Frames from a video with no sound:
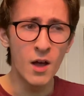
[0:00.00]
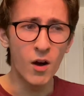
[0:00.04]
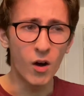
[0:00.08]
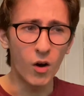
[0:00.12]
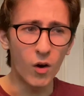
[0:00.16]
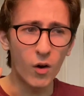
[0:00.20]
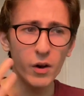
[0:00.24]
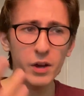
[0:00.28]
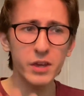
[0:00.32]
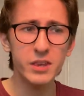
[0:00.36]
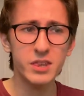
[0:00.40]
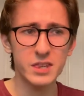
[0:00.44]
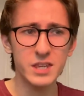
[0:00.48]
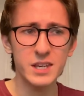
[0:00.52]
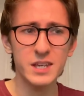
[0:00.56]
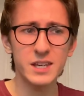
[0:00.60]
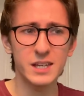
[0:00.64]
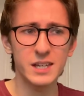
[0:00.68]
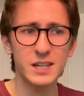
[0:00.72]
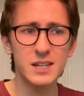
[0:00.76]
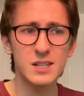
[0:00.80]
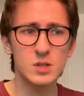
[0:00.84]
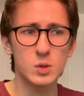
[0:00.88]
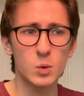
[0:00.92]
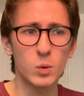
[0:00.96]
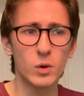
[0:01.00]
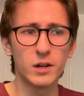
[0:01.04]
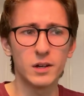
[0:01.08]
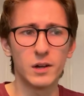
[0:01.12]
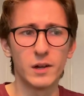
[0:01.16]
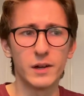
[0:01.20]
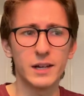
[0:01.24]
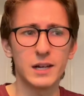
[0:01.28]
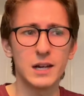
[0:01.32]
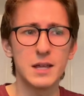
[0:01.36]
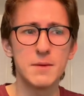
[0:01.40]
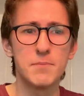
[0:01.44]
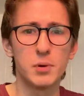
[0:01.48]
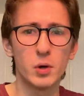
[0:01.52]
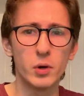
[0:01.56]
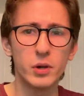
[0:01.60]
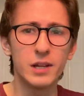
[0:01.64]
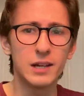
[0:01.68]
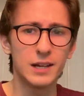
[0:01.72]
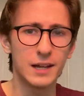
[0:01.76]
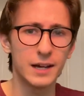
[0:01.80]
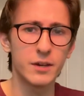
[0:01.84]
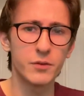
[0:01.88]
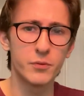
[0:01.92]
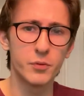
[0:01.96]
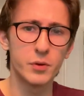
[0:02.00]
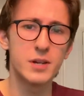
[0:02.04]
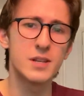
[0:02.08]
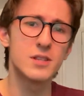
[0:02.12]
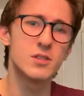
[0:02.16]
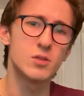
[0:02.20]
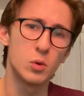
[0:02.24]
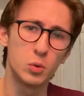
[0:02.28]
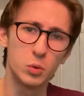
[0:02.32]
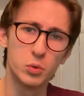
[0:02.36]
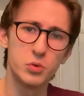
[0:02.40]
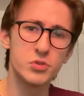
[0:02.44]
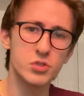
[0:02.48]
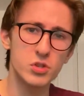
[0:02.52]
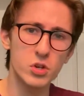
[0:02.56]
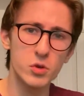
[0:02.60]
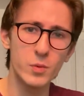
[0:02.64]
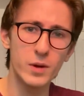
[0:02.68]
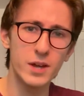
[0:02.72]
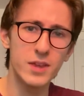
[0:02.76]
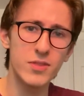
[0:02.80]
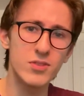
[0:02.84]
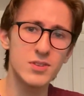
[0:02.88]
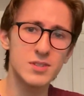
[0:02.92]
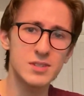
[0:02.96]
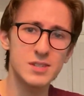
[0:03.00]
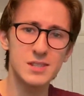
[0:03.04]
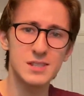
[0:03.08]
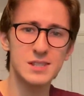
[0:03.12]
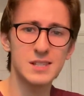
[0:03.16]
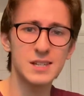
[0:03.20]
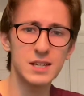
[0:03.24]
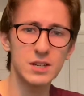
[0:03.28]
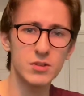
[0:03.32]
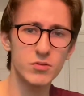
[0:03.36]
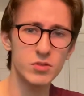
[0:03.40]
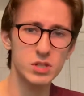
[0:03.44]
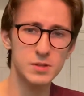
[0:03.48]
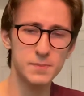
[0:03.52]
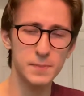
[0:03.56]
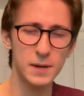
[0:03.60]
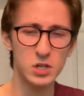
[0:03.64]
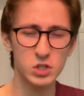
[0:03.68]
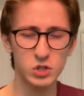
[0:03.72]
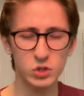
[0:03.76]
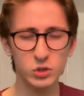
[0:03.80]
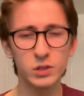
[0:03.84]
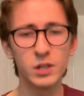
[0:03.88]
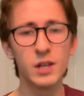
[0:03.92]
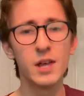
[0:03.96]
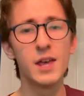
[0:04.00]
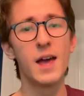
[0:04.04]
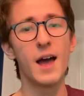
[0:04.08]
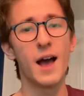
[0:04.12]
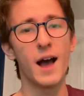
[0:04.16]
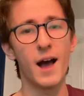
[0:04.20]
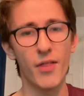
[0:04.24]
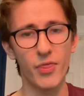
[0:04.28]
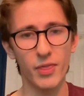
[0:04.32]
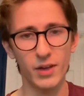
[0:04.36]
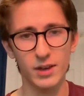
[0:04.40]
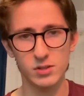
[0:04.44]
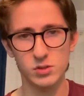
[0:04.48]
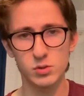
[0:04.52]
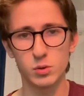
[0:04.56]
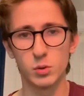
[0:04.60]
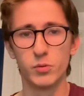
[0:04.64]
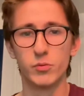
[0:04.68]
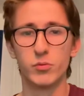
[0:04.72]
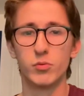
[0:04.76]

I think it is quite likely Bonnie Langford is also in the Centenary special, and that sort of